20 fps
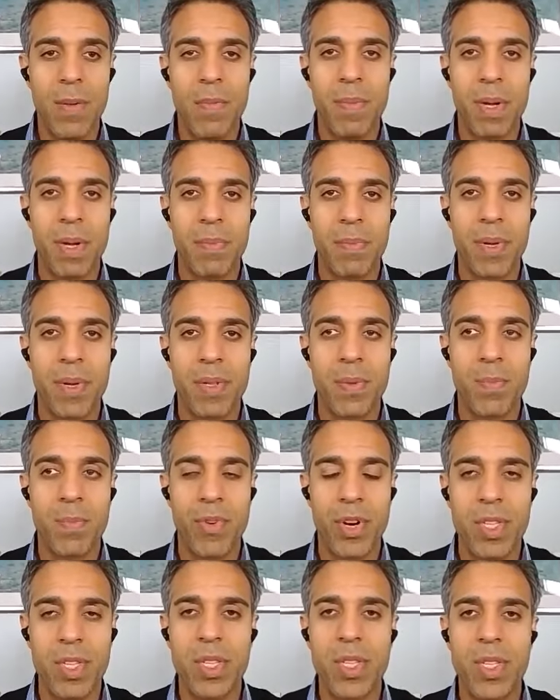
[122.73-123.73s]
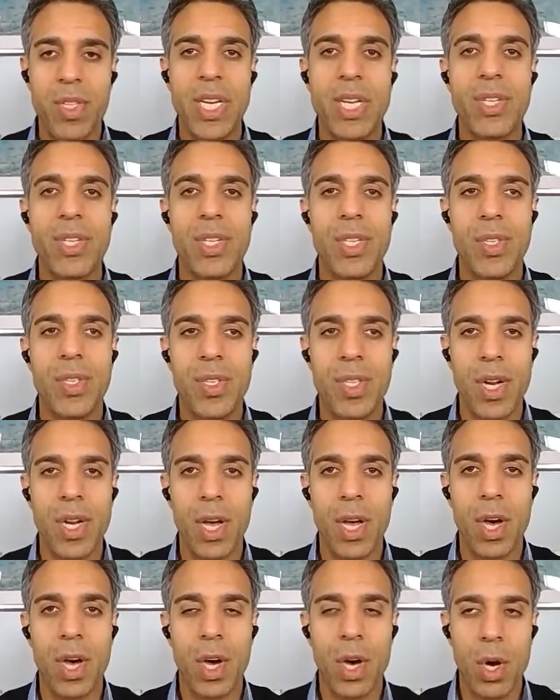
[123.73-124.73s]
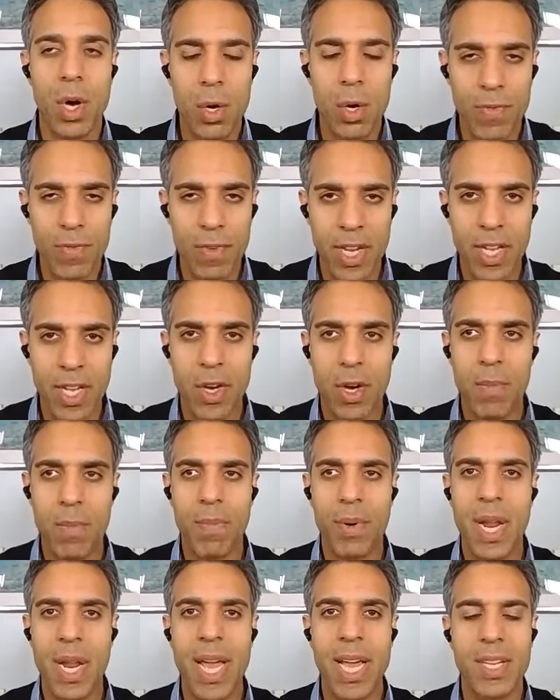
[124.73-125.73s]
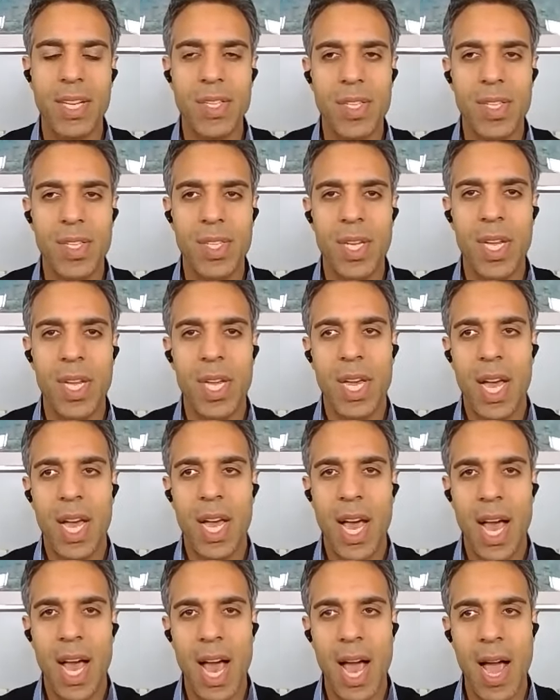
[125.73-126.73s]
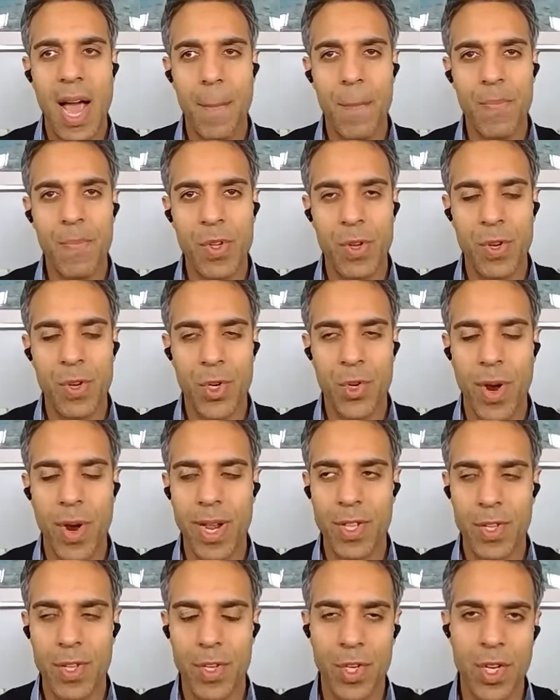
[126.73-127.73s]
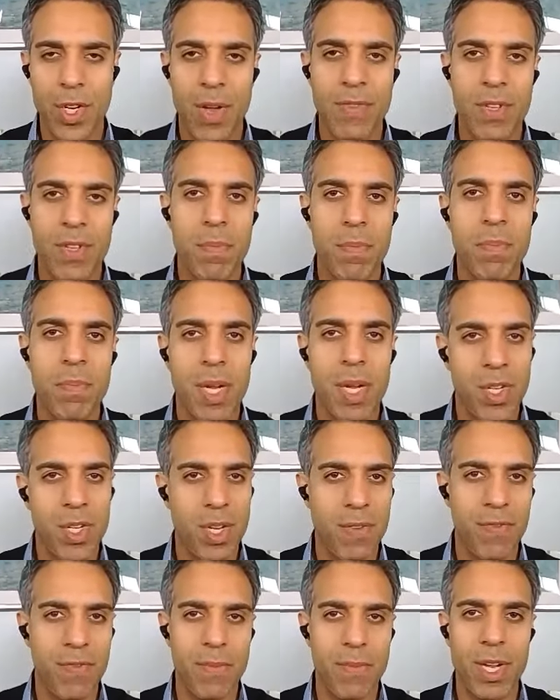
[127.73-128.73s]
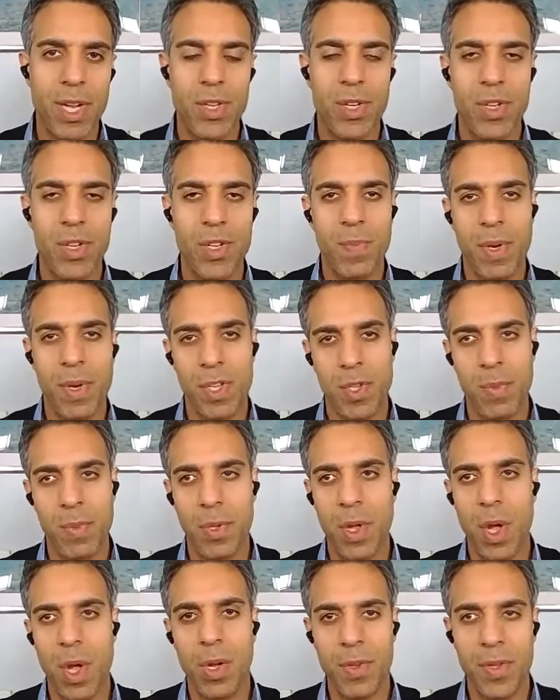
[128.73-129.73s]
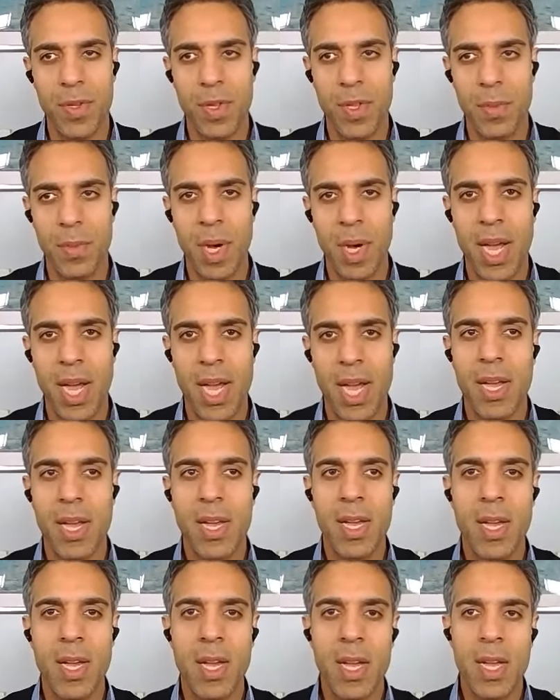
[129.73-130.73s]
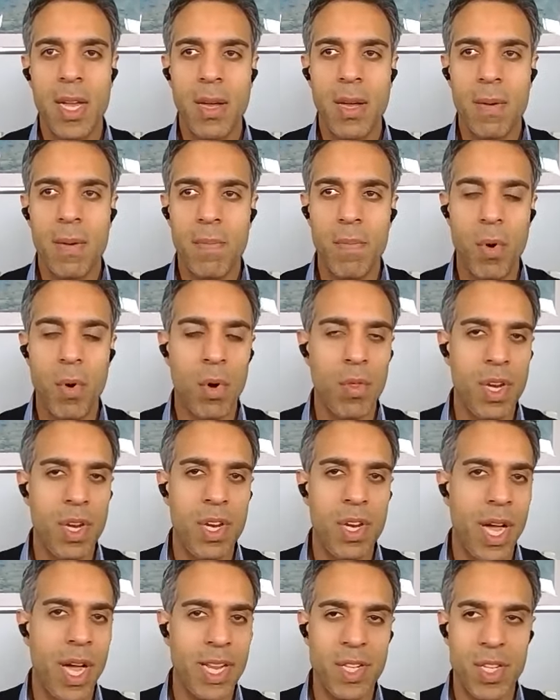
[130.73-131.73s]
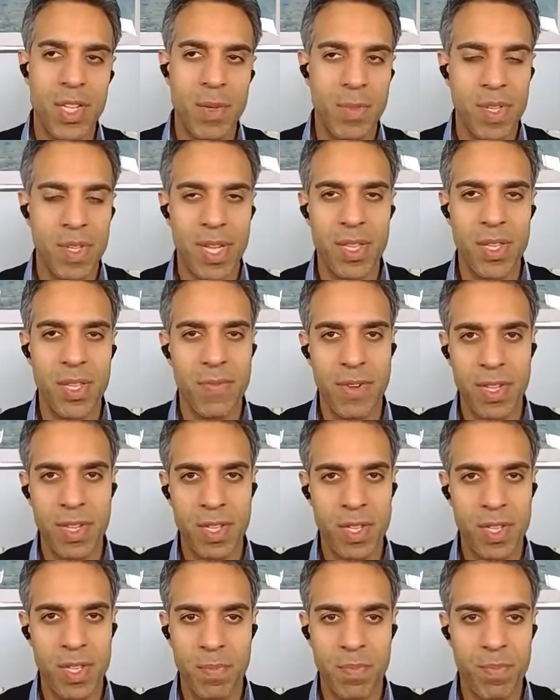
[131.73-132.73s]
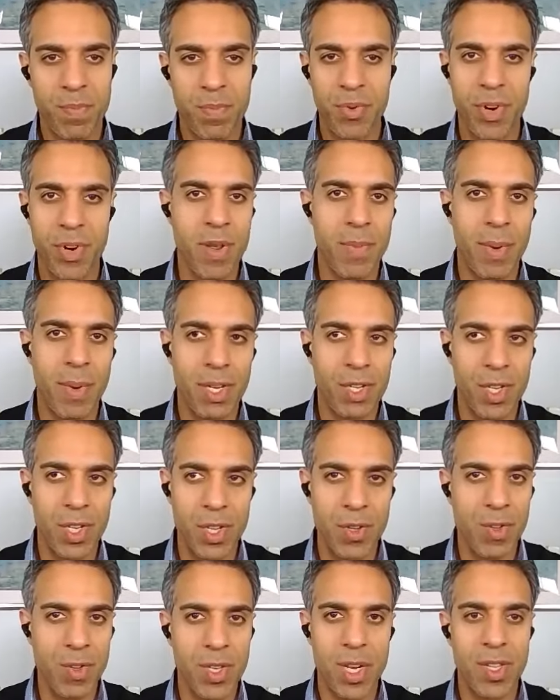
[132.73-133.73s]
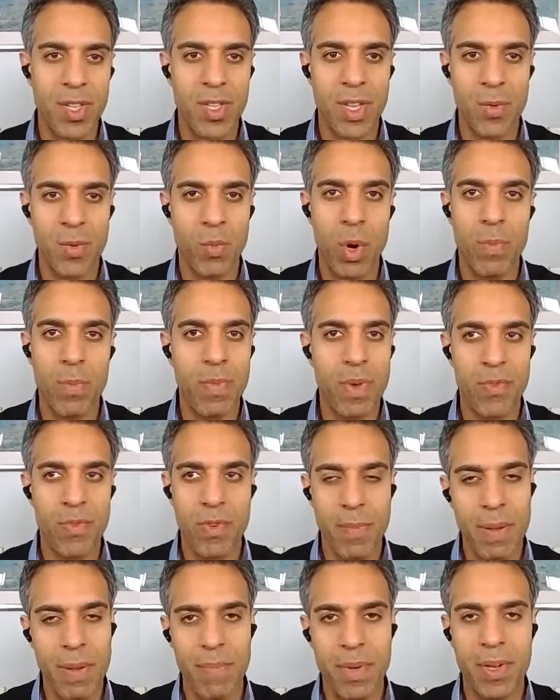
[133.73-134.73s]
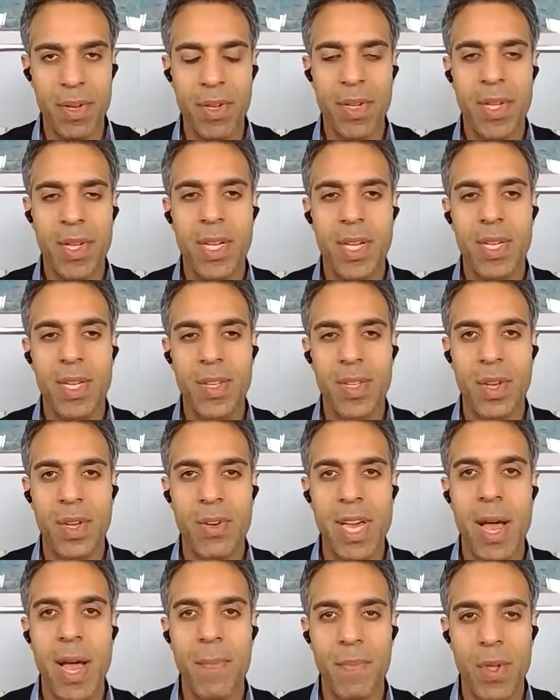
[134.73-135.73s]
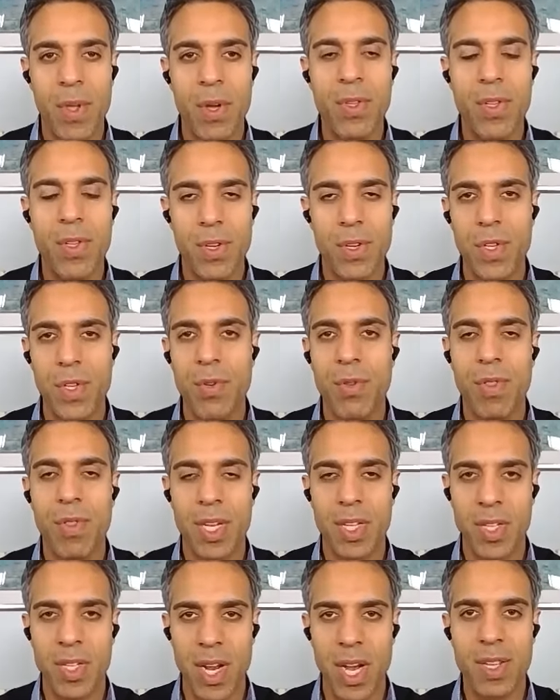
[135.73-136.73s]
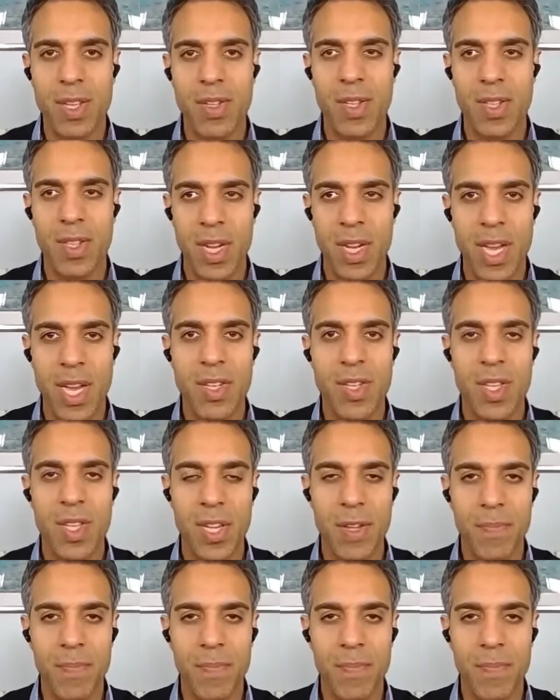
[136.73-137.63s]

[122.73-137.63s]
But presentations that are overly complex, you're trying to shove as much information as possible onto the buyer. More than 90% of it is pretty much useless and won't be remembered. So yeah, those are the two things that I see.